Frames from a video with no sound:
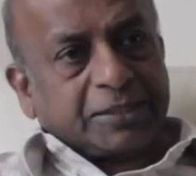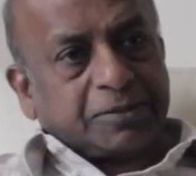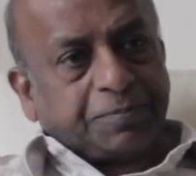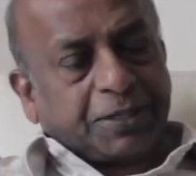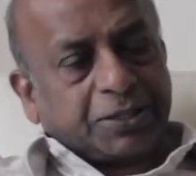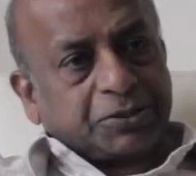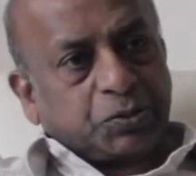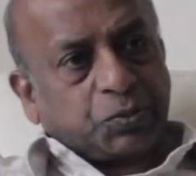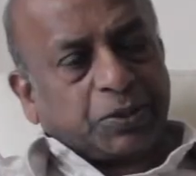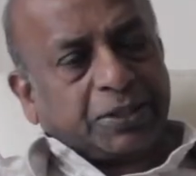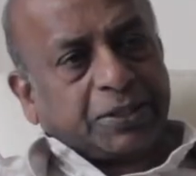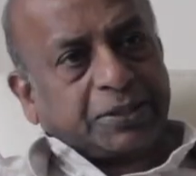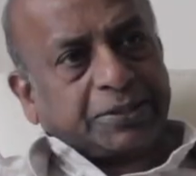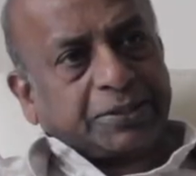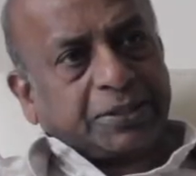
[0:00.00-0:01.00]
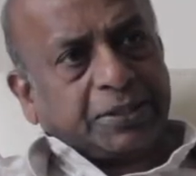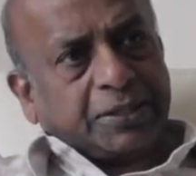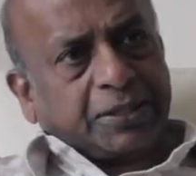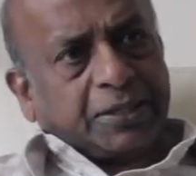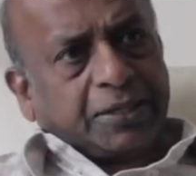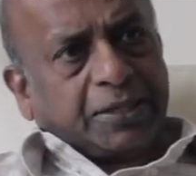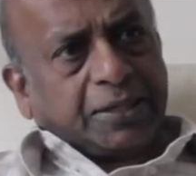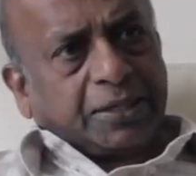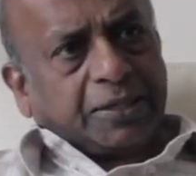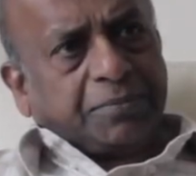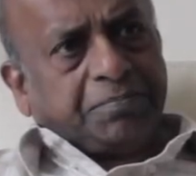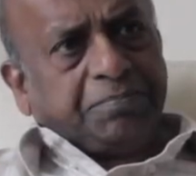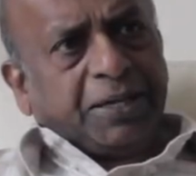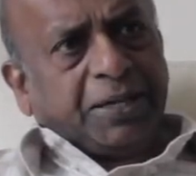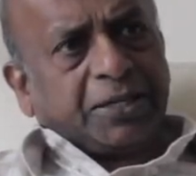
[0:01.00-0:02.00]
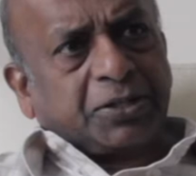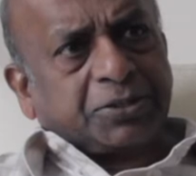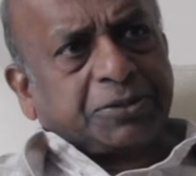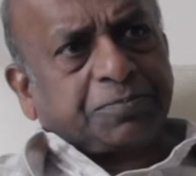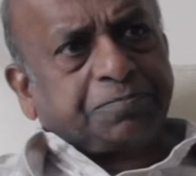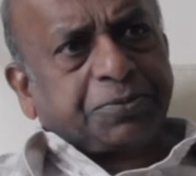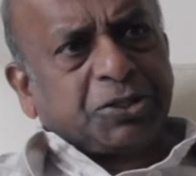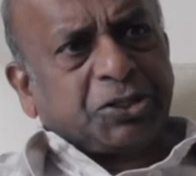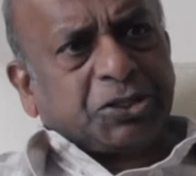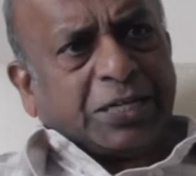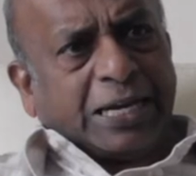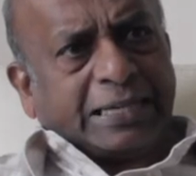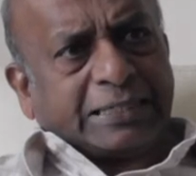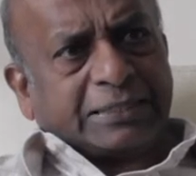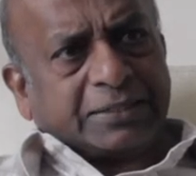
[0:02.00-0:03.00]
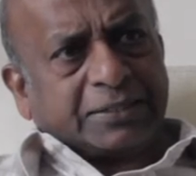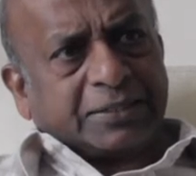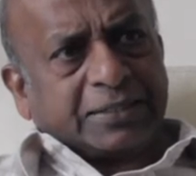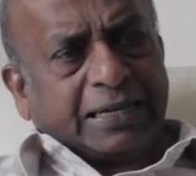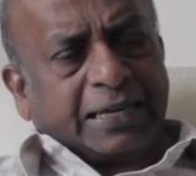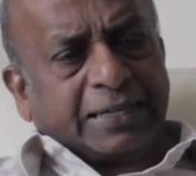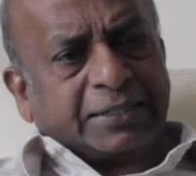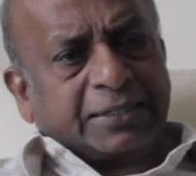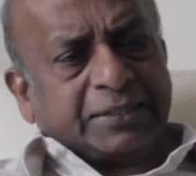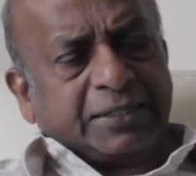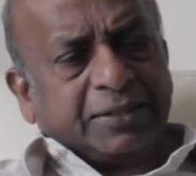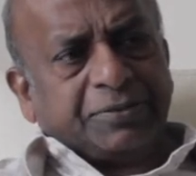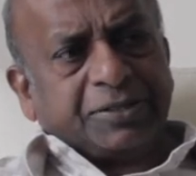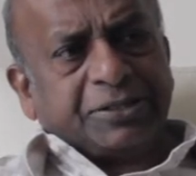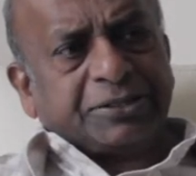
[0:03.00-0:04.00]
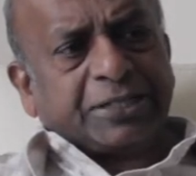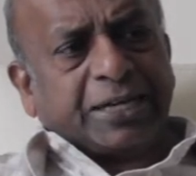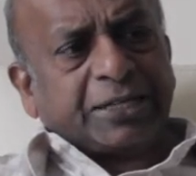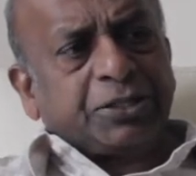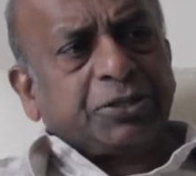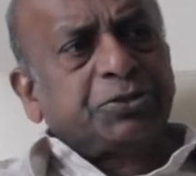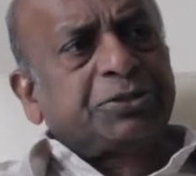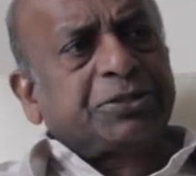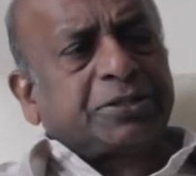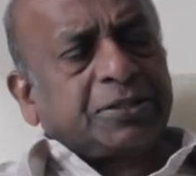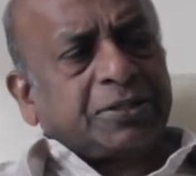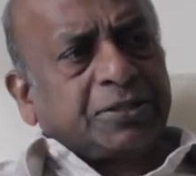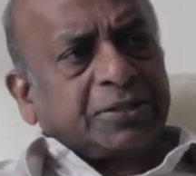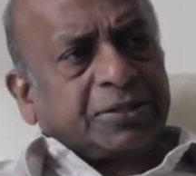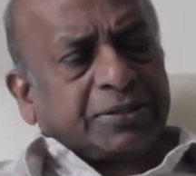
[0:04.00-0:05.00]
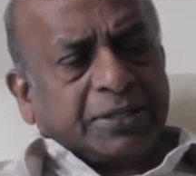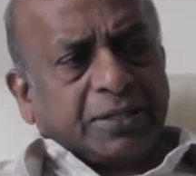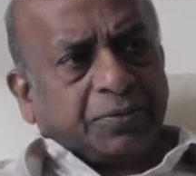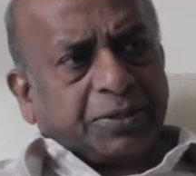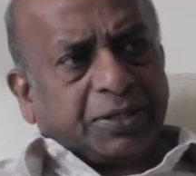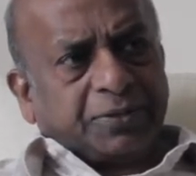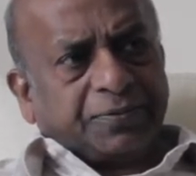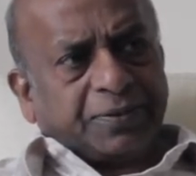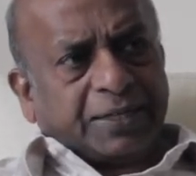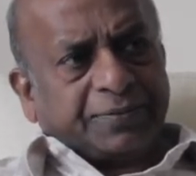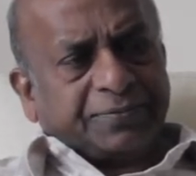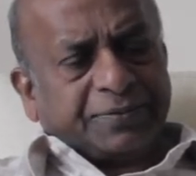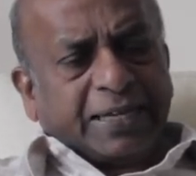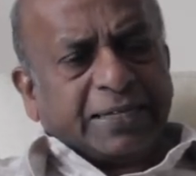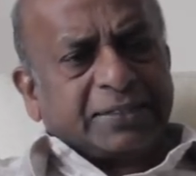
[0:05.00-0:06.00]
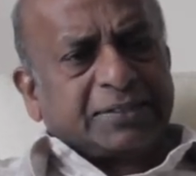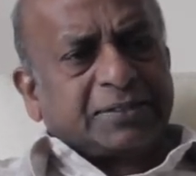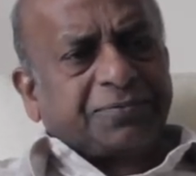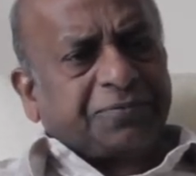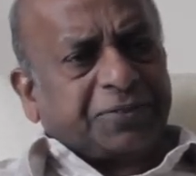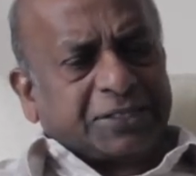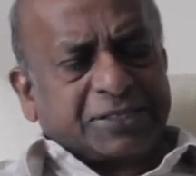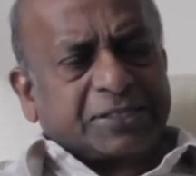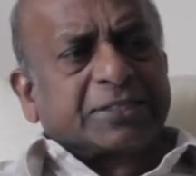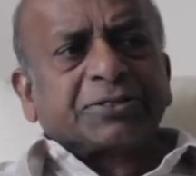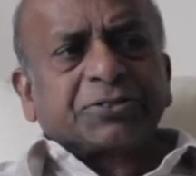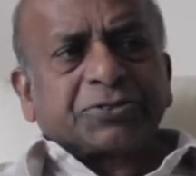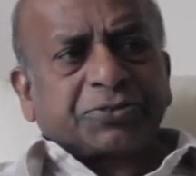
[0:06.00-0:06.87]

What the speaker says: another part of the world may not appreciate, and they will dilute their way of life. That is the first